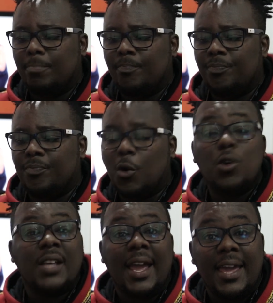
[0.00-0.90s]

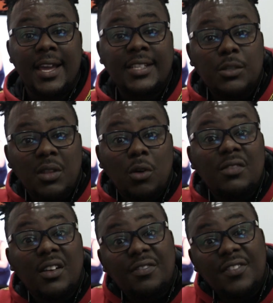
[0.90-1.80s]
Because I ate it without
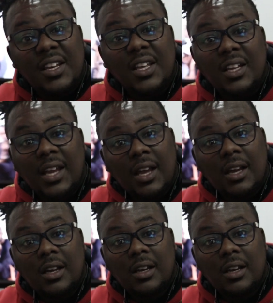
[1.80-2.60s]
even feeling like